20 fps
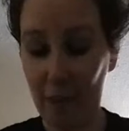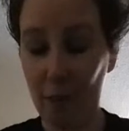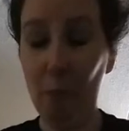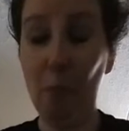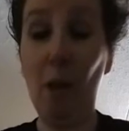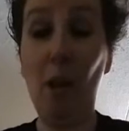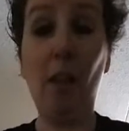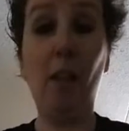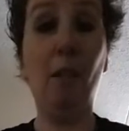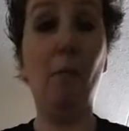
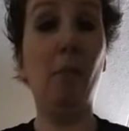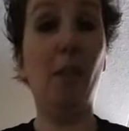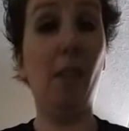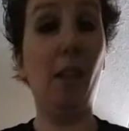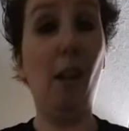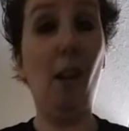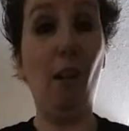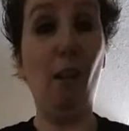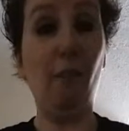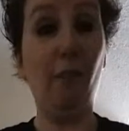
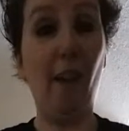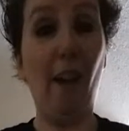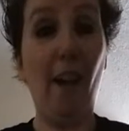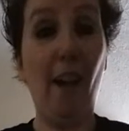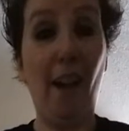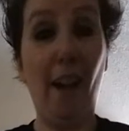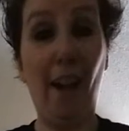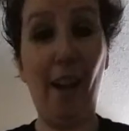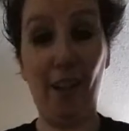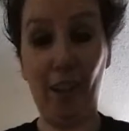himself,
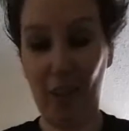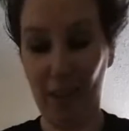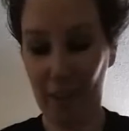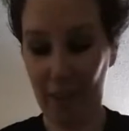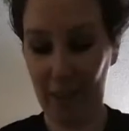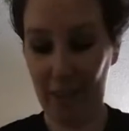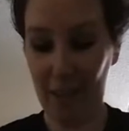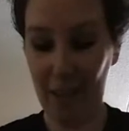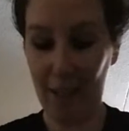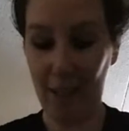
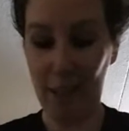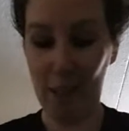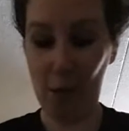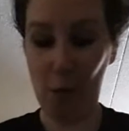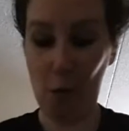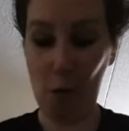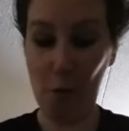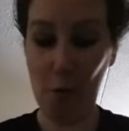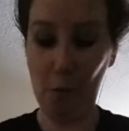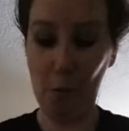actually, his
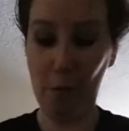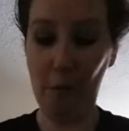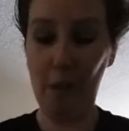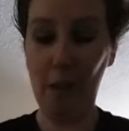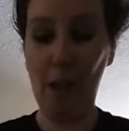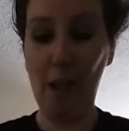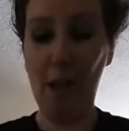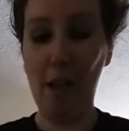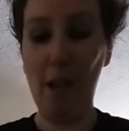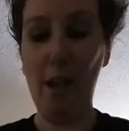own
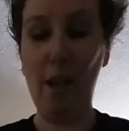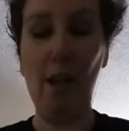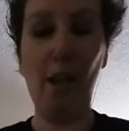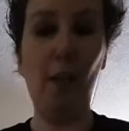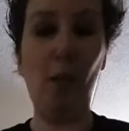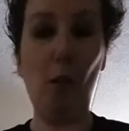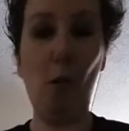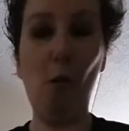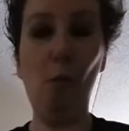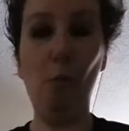
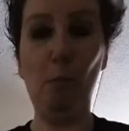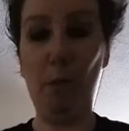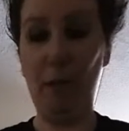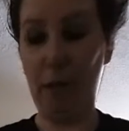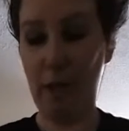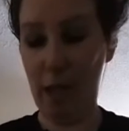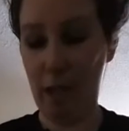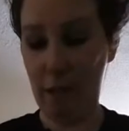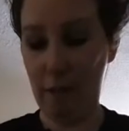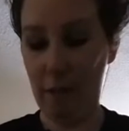
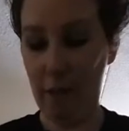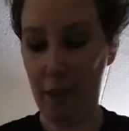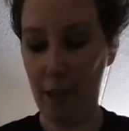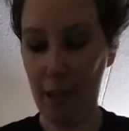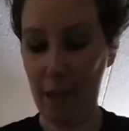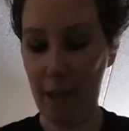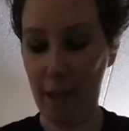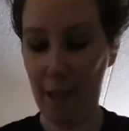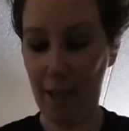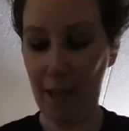belief.
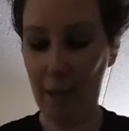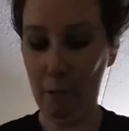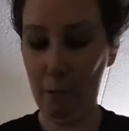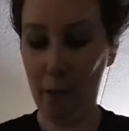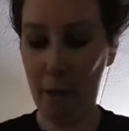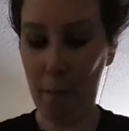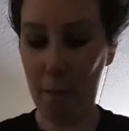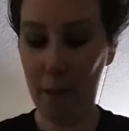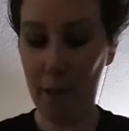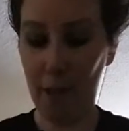He
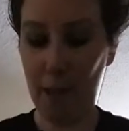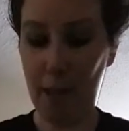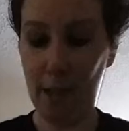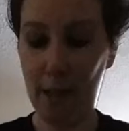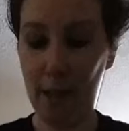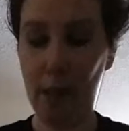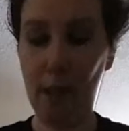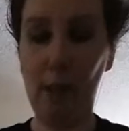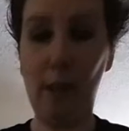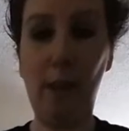
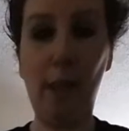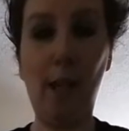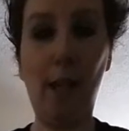represents